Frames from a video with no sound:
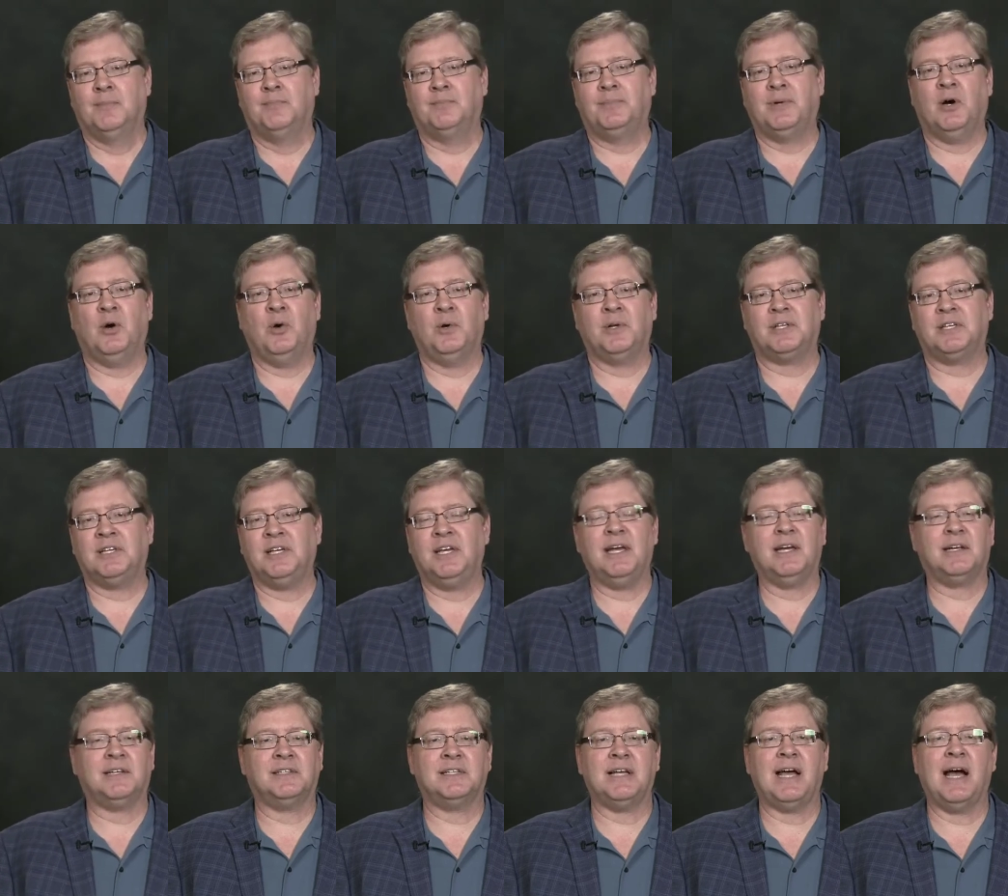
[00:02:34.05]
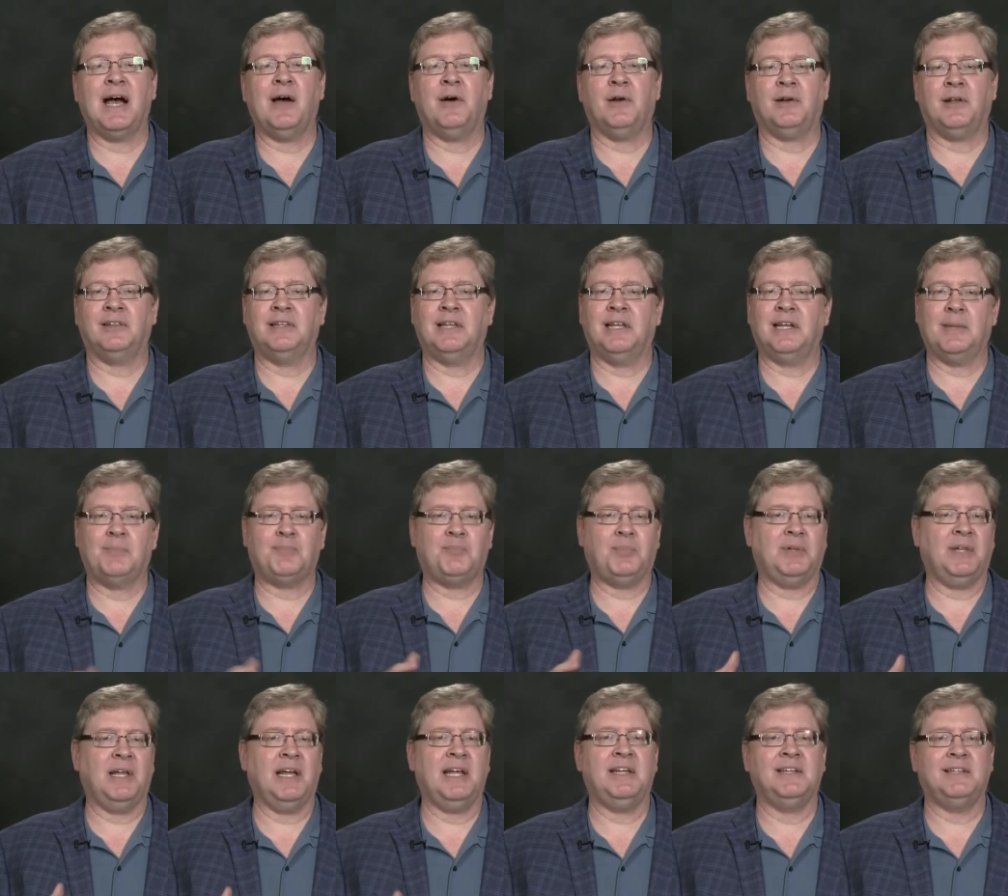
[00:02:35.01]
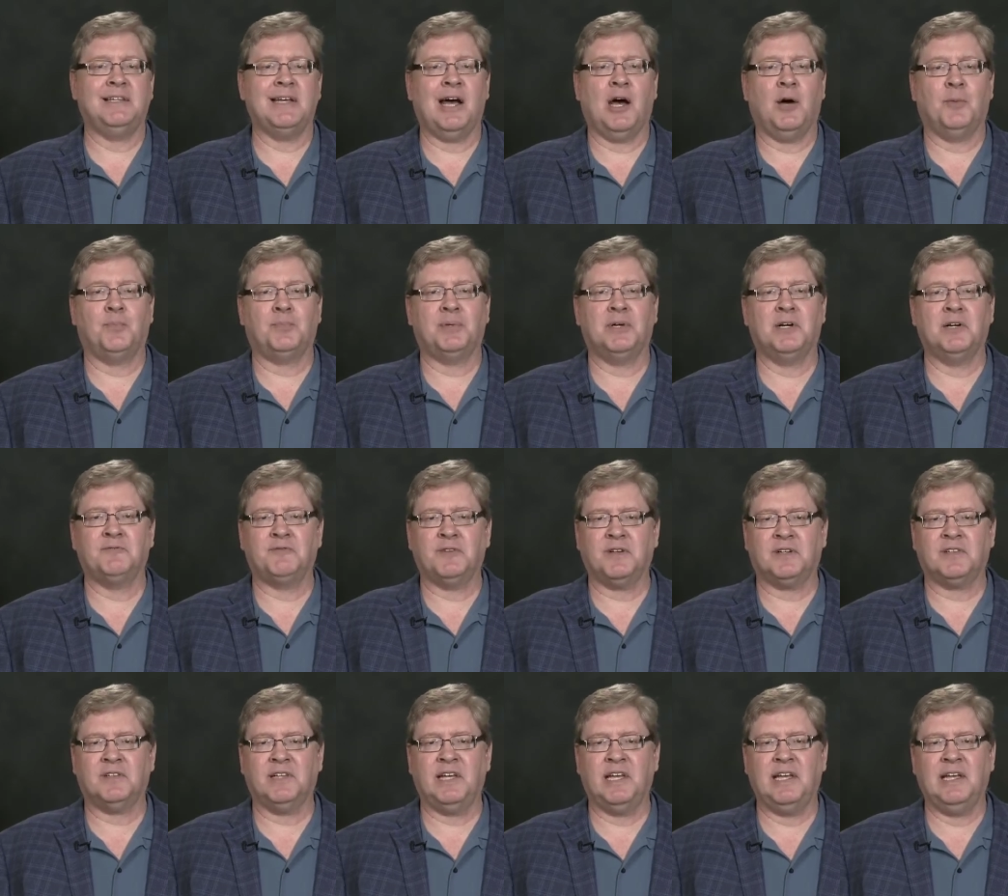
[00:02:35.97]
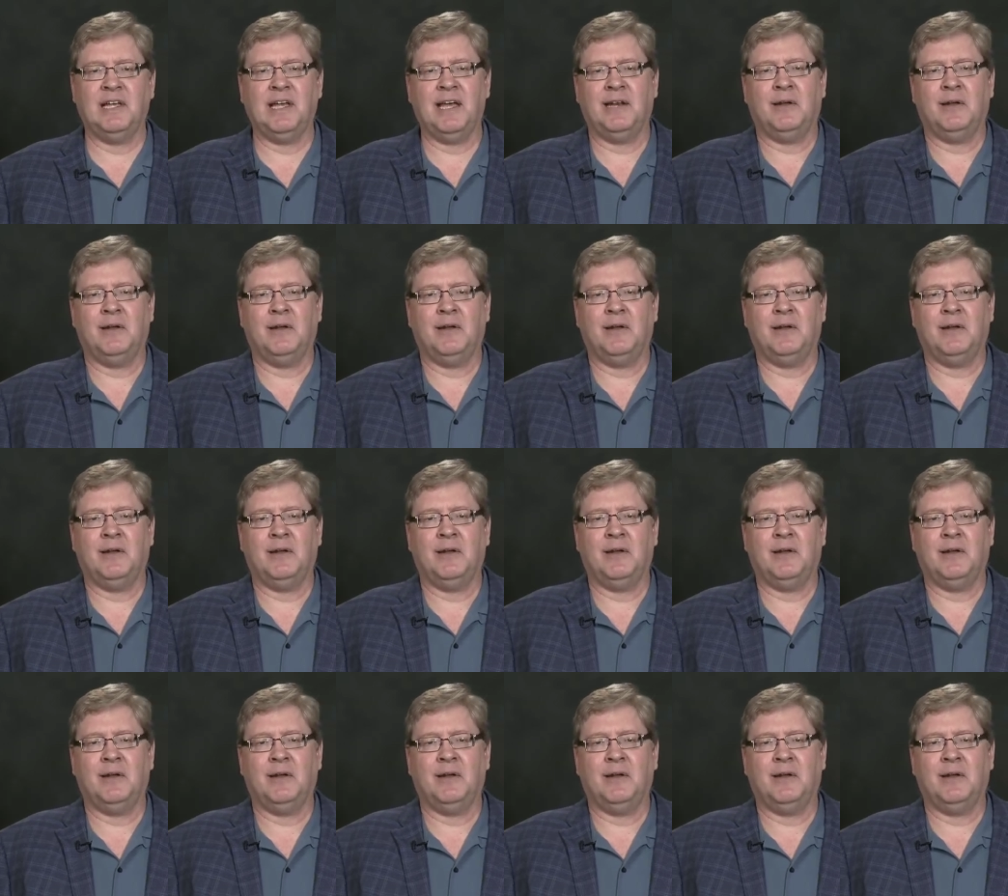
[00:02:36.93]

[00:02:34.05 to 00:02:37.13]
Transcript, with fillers: boat kicked out and then it planed out perfectly.